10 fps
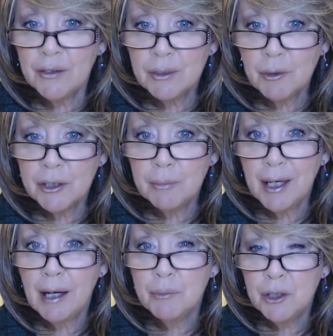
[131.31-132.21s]
is supposed to be
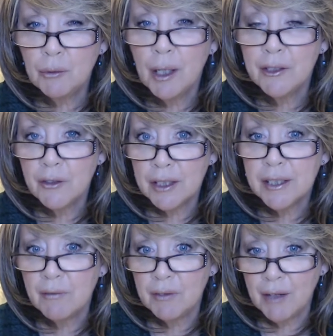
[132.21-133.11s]
up to
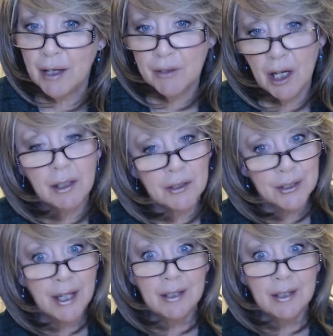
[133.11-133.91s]
$175.